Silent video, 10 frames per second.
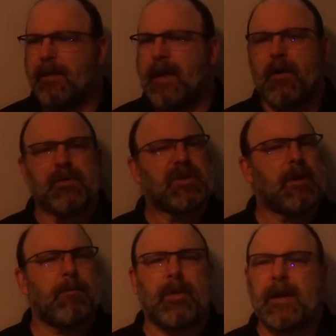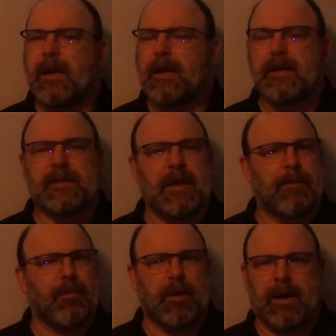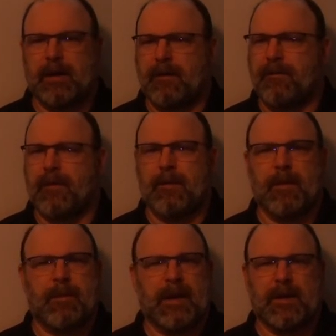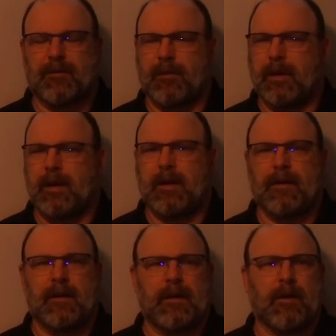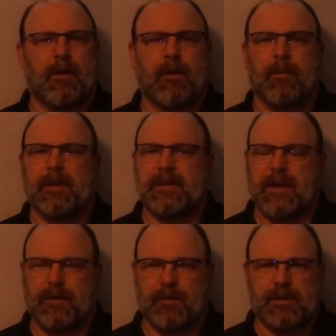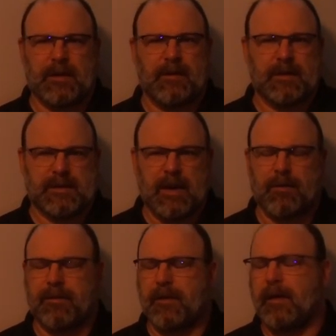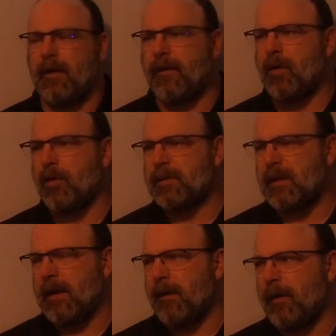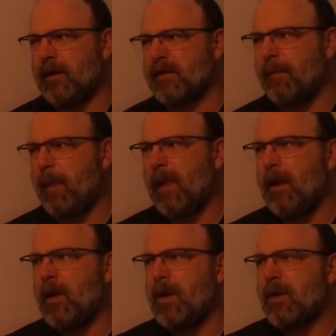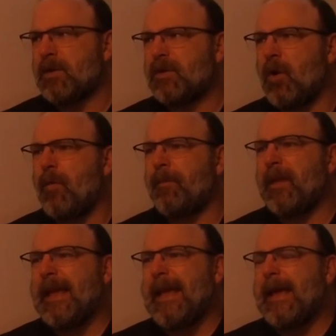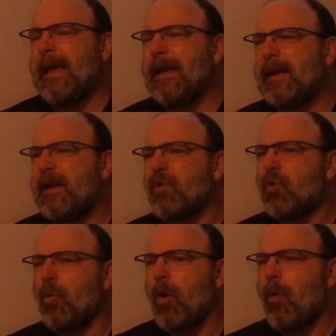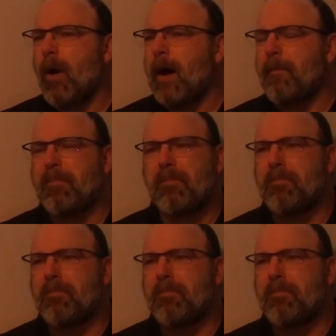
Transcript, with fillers: that was completely separated from the bigotry in the urban centers in the south and on the coastal areas. So he didn't grow up